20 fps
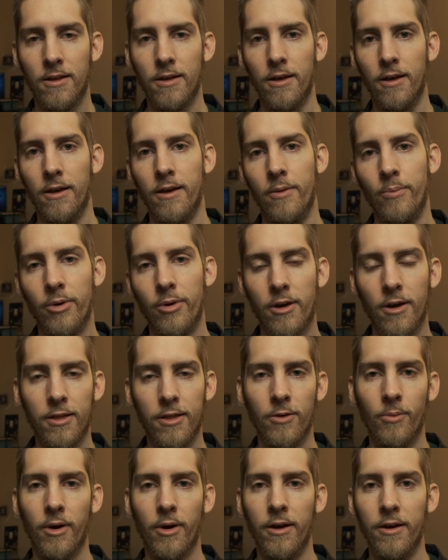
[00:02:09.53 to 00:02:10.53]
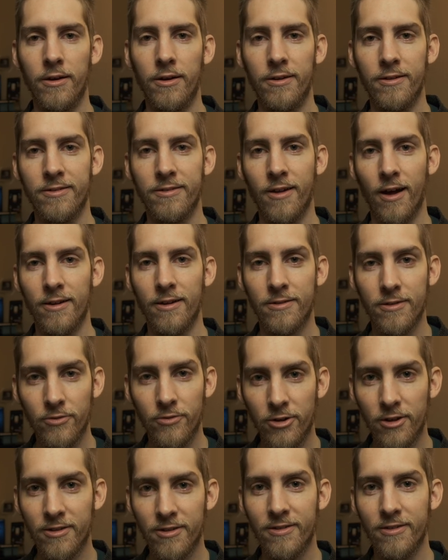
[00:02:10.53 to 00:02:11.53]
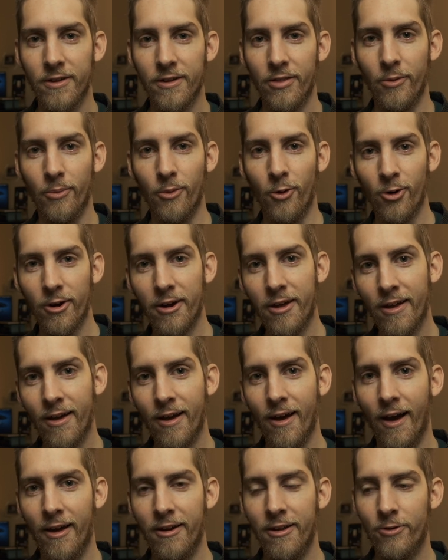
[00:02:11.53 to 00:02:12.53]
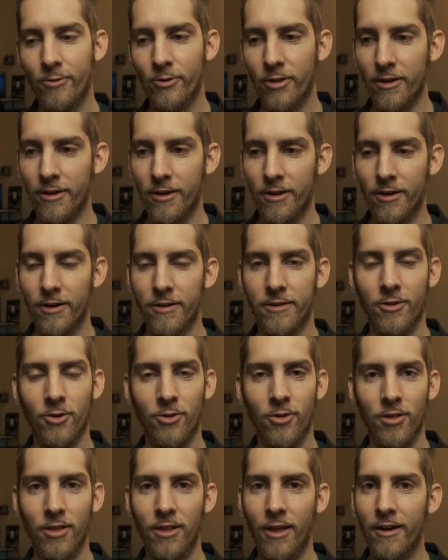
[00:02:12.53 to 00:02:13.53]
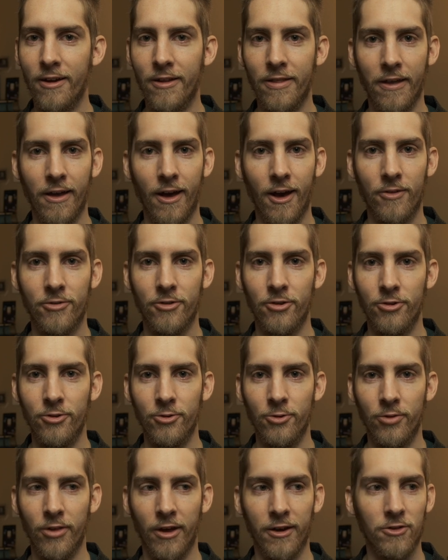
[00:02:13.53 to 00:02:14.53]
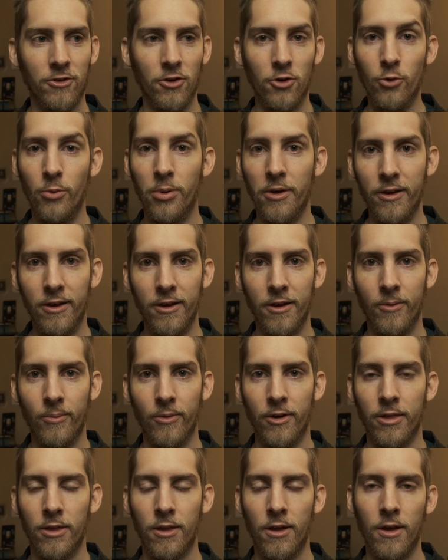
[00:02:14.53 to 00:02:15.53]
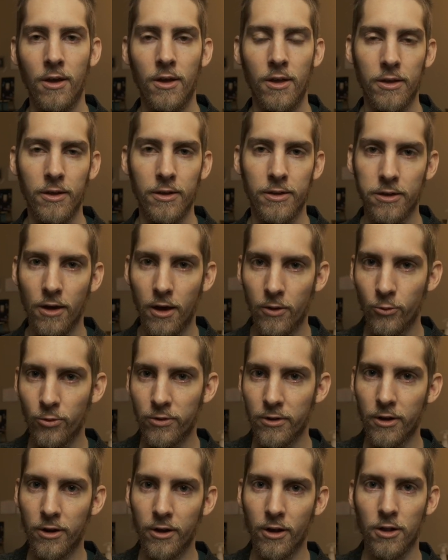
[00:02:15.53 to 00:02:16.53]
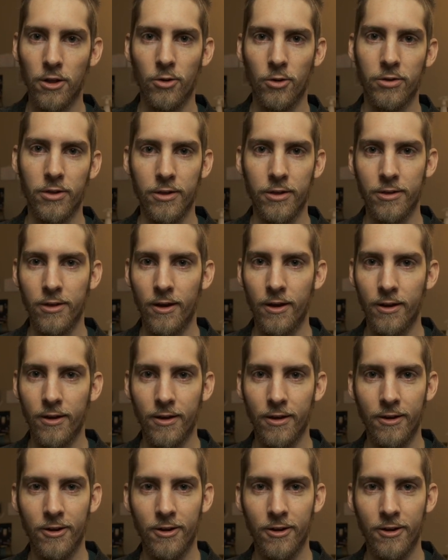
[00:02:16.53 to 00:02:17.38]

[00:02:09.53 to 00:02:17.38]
And because of my indecisiveness in the morning, I didn't really get here till late in the afternoon, like two P M And the sun was getting close to setting.